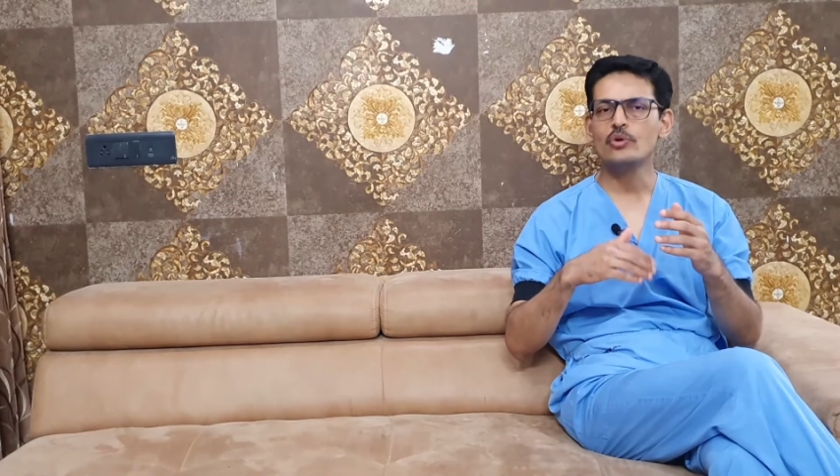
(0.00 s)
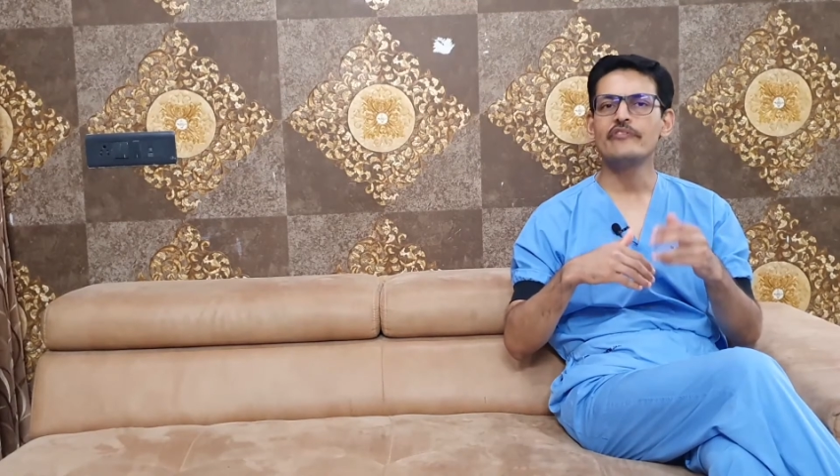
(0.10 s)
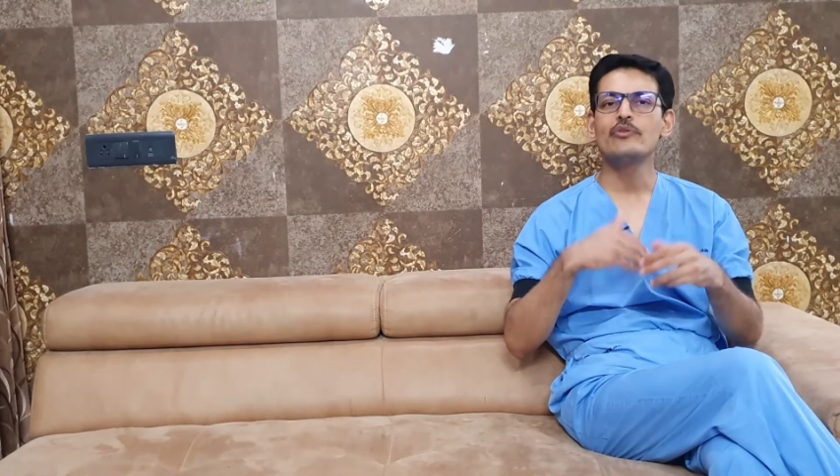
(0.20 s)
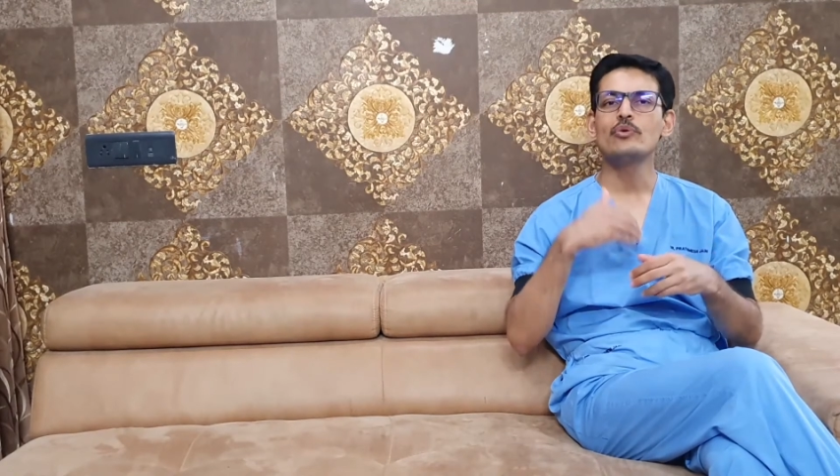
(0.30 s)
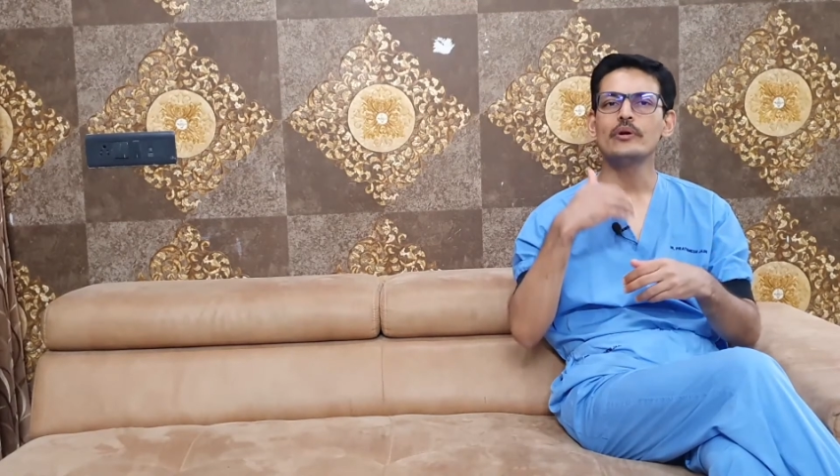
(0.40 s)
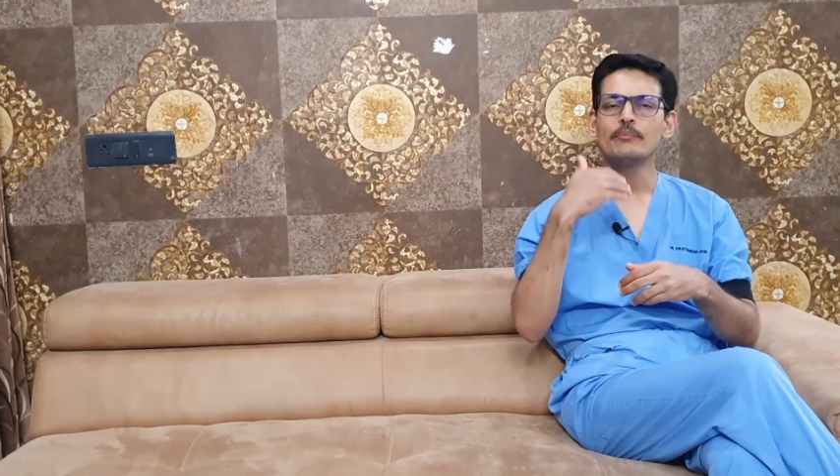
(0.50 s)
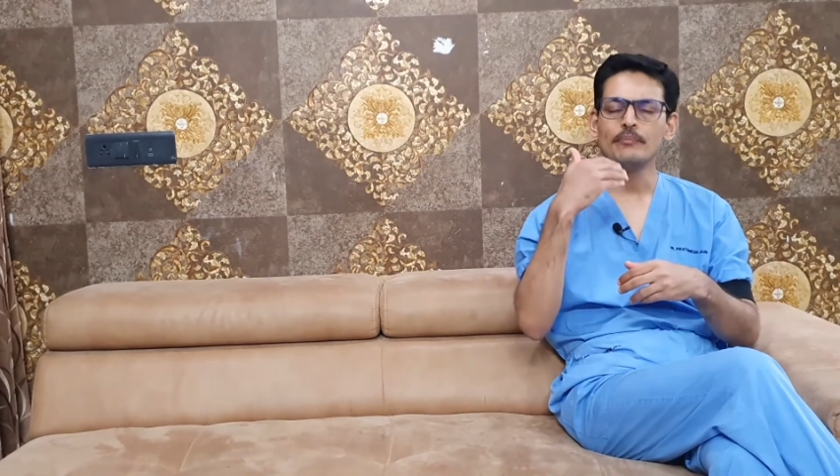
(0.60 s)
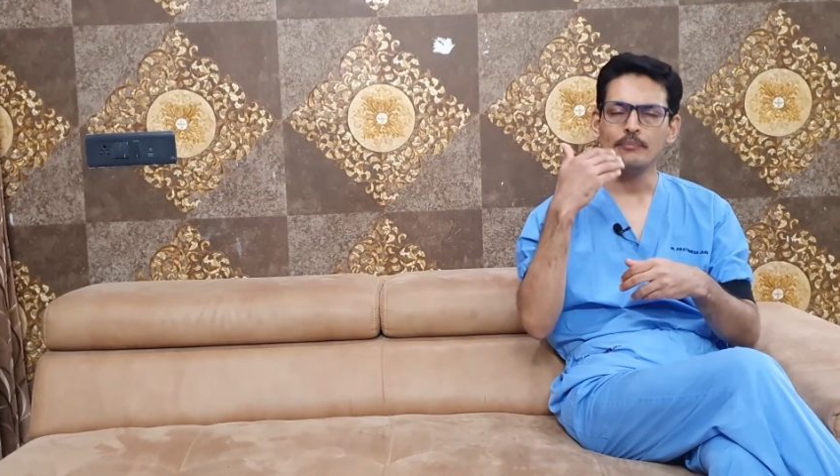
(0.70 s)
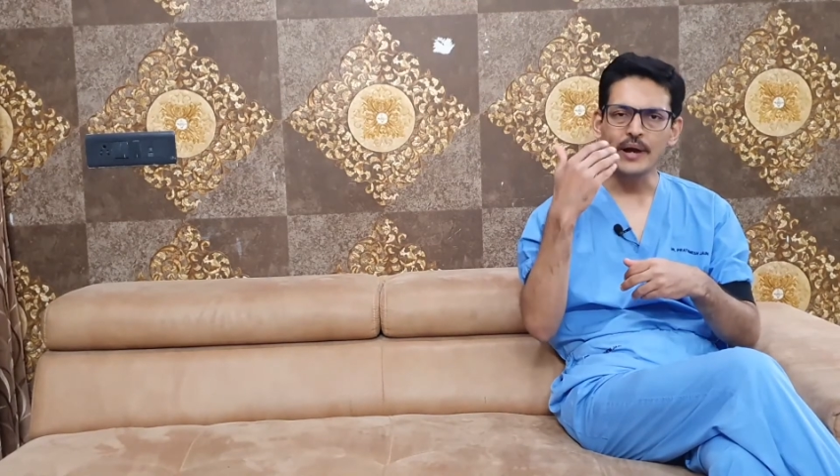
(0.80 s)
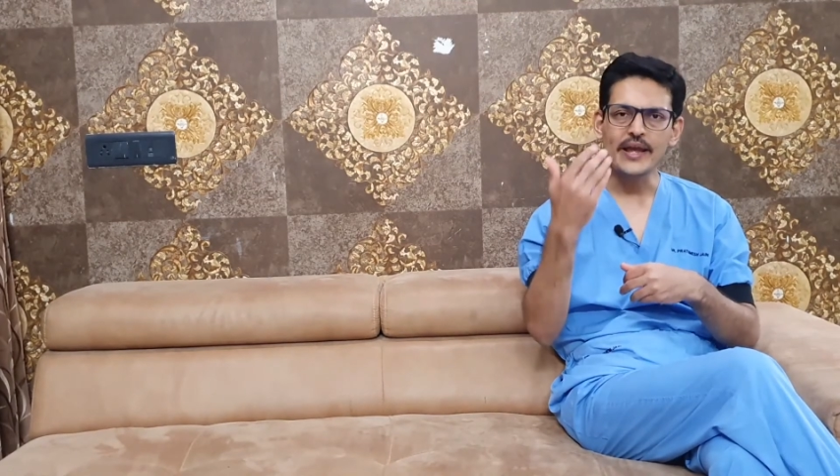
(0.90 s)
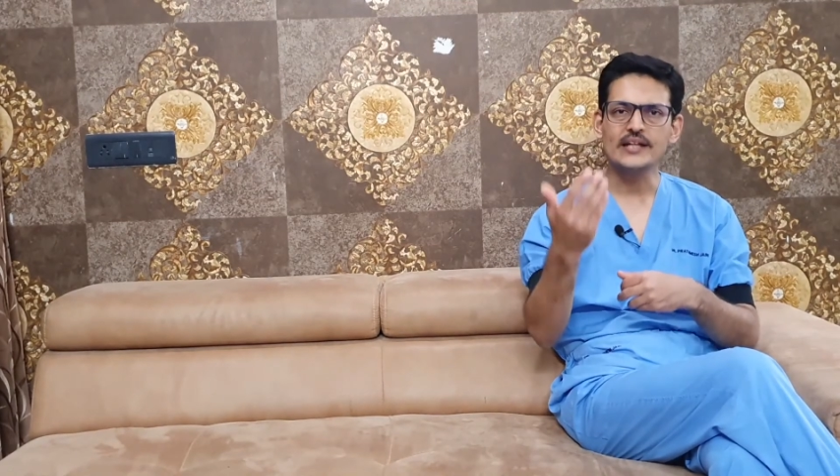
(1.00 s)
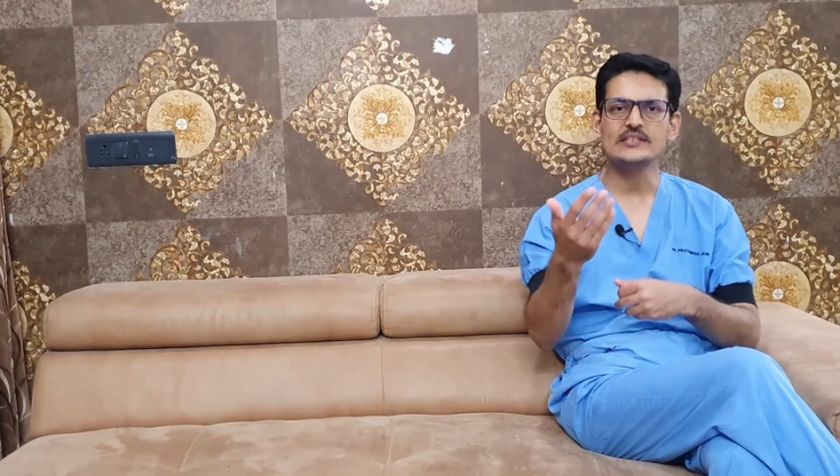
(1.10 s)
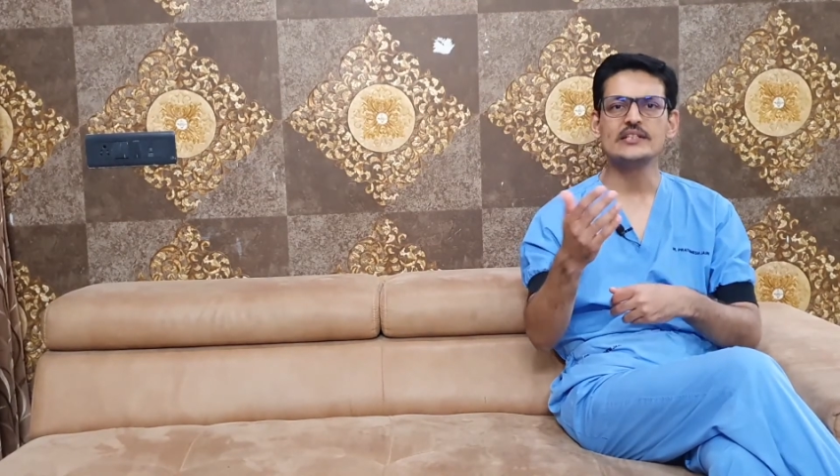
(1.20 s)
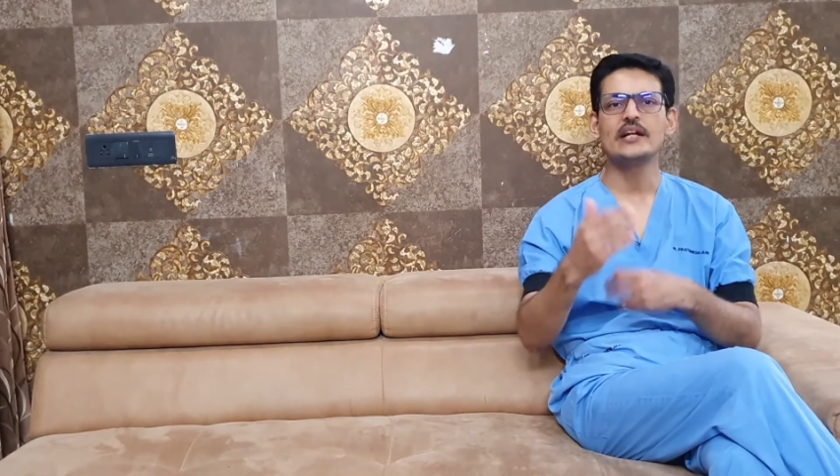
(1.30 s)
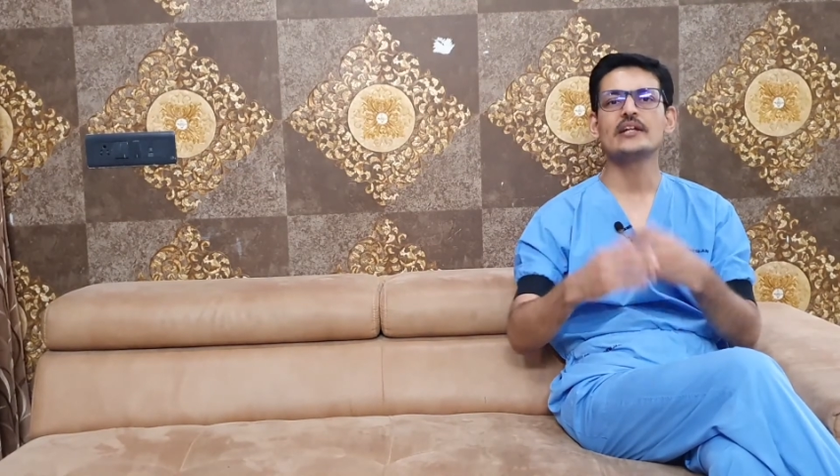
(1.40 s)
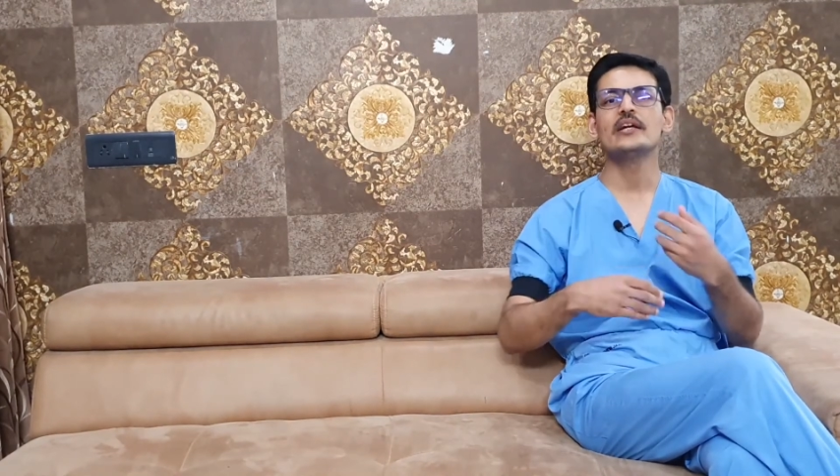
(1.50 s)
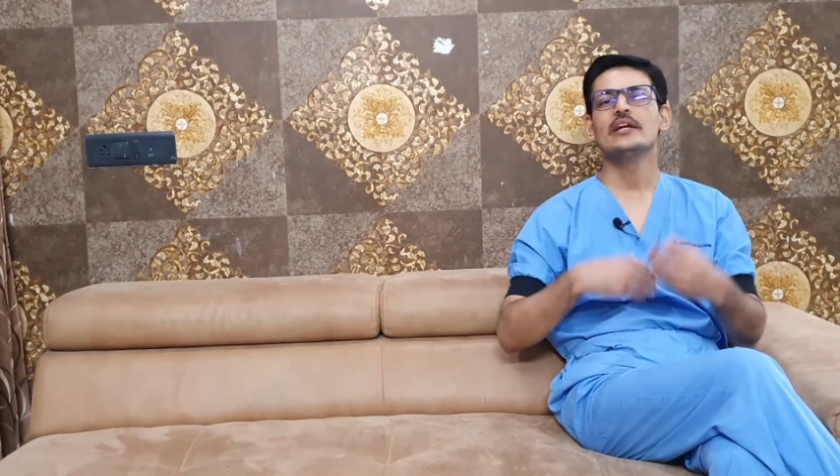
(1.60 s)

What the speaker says: if you by accident